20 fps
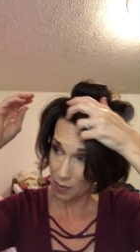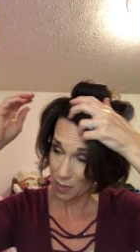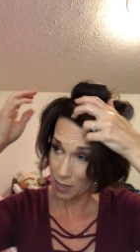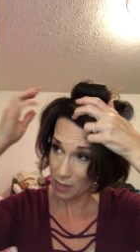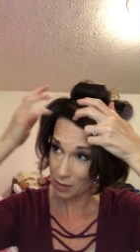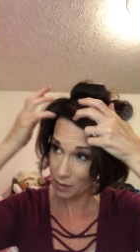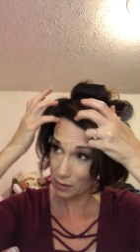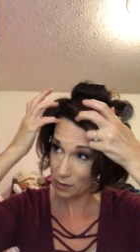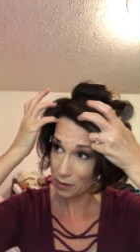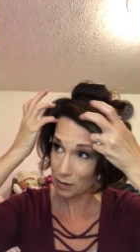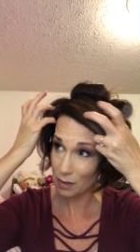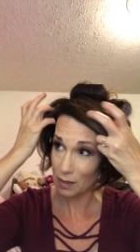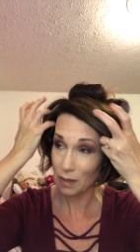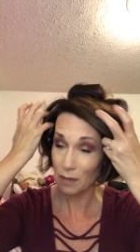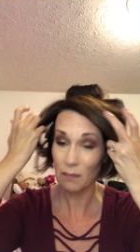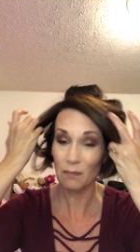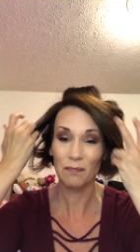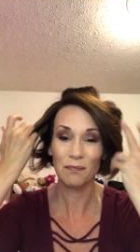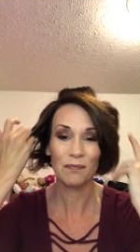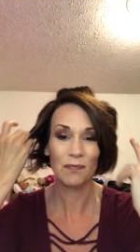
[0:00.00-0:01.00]
but
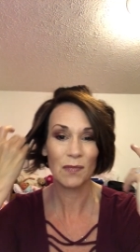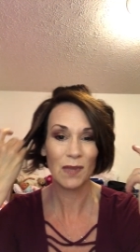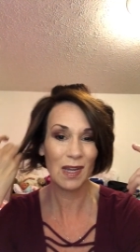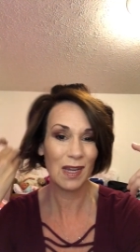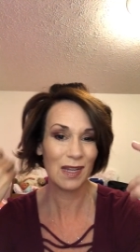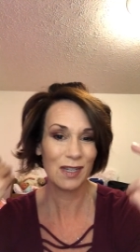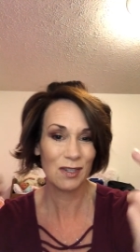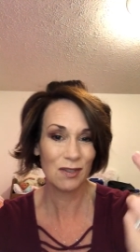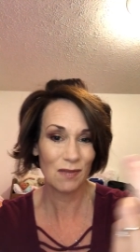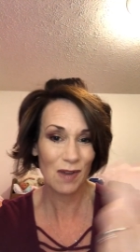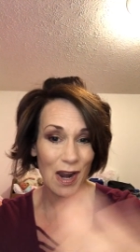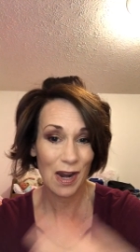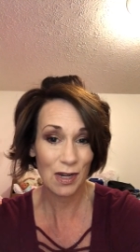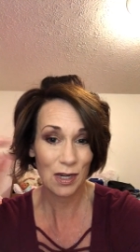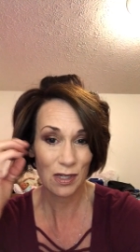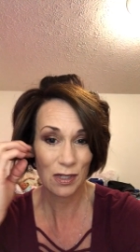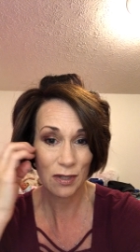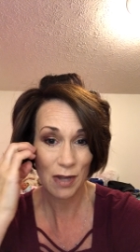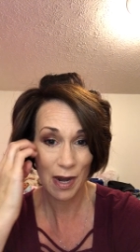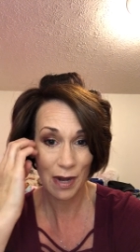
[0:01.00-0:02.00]
I
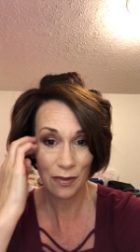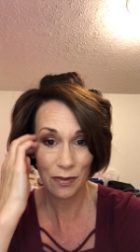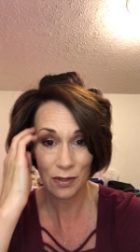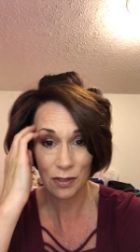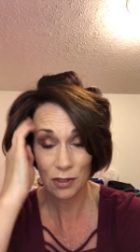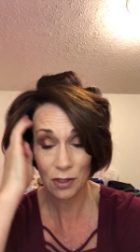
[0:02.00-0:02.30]
just like the